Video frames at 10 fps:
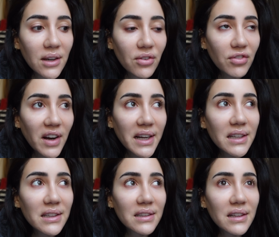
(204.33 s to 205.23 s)

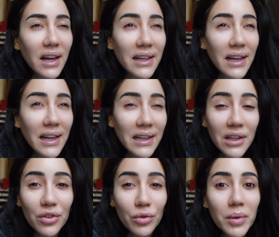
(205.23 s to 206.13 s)
find it like I
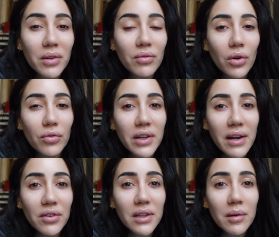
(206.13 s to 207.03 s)
need to be involved in
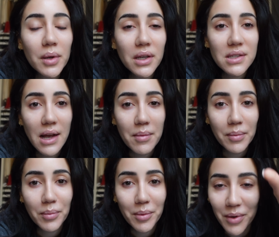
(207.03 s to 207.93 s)
everything because
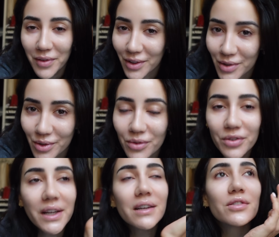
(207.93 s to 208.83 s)
I'm a bit of a control freak.